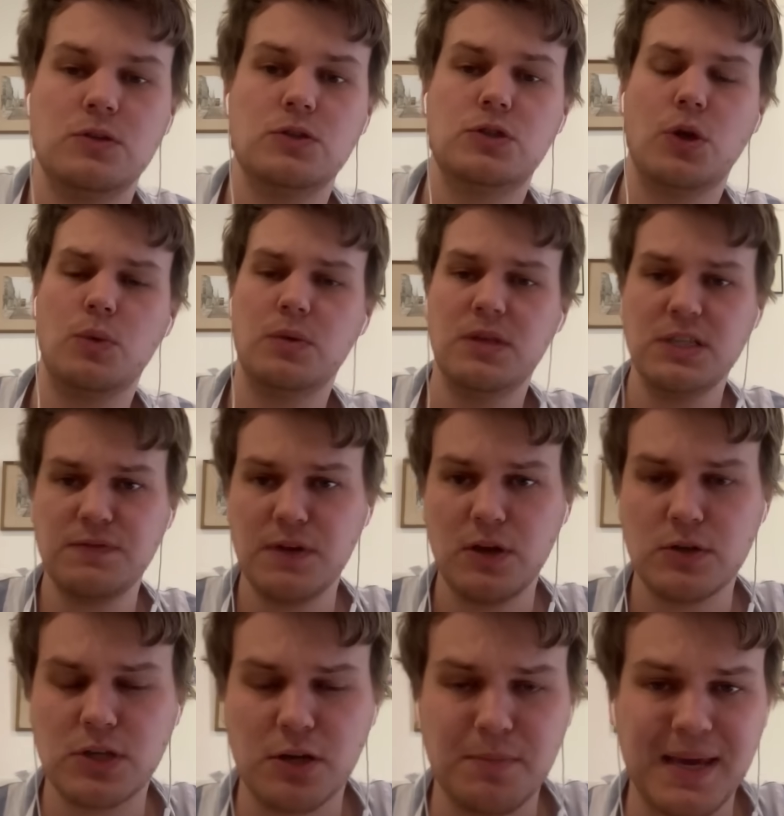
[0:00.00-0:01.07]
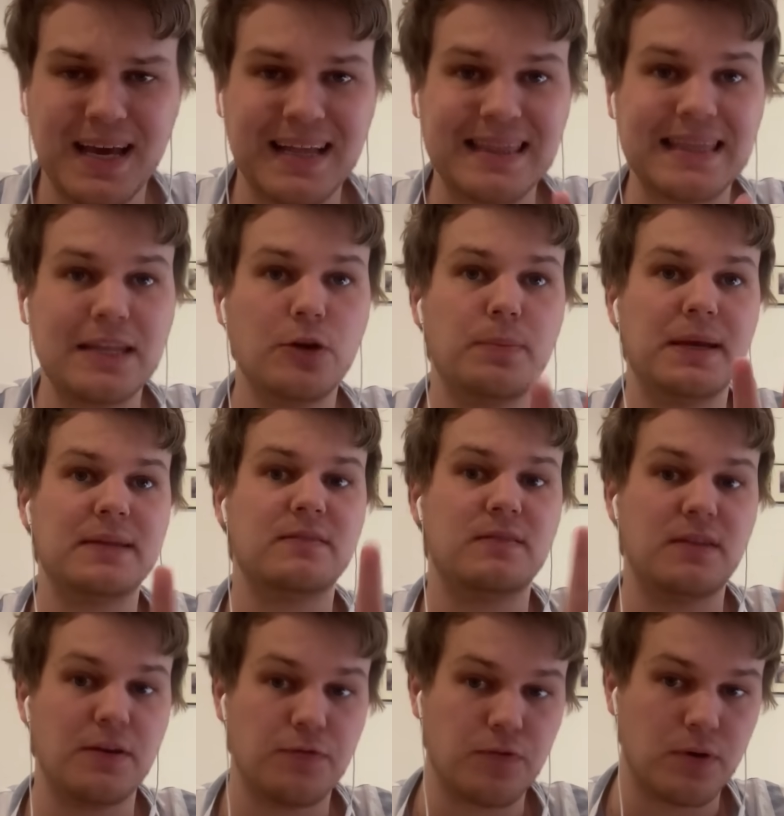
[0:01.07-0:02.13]
So this video is going to be a little bit
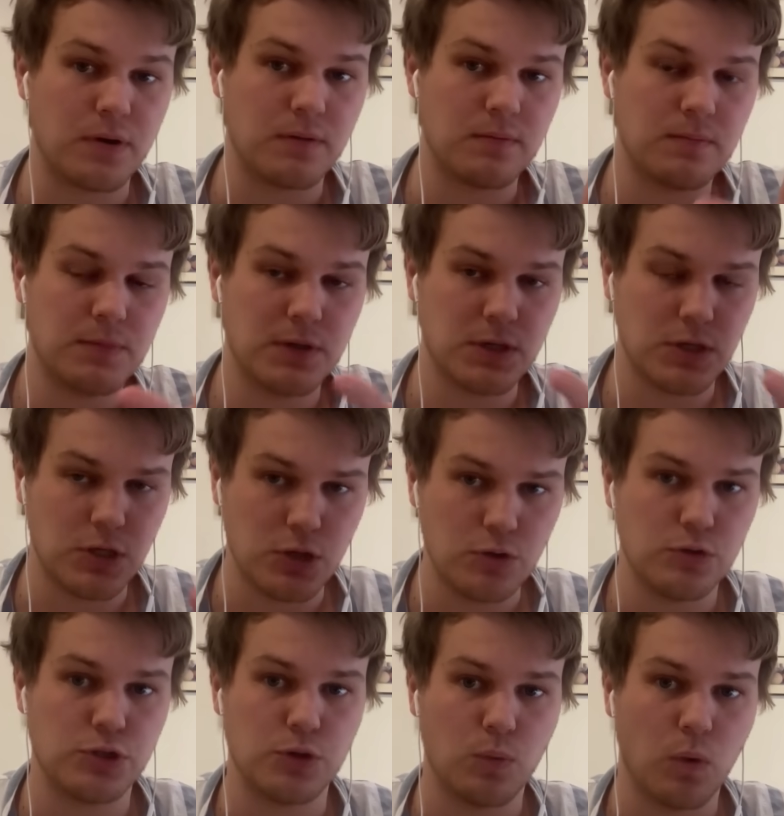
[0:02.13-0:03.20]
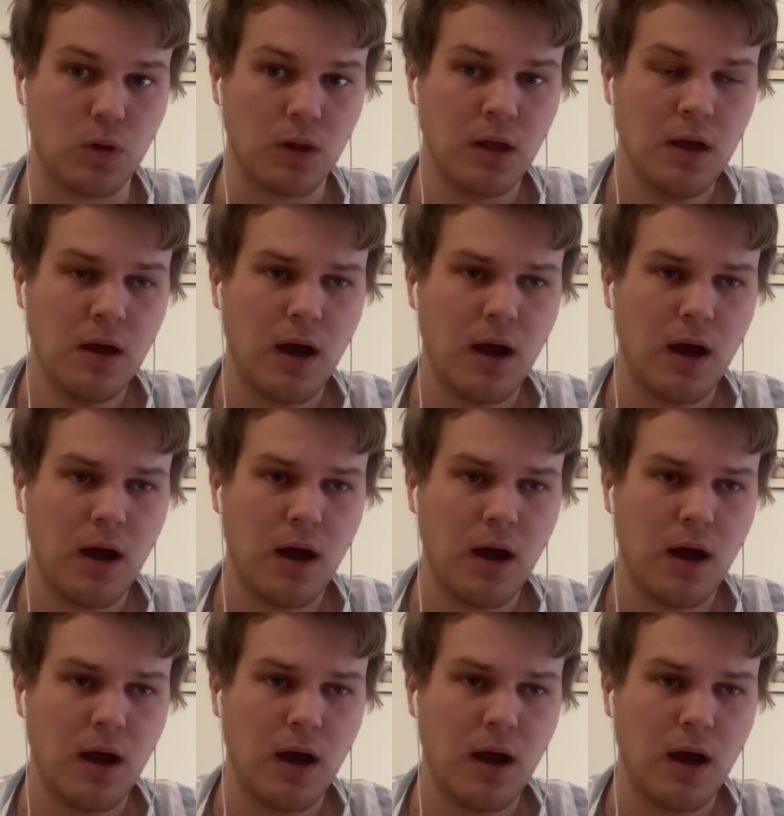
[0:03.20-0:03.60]
different than usual.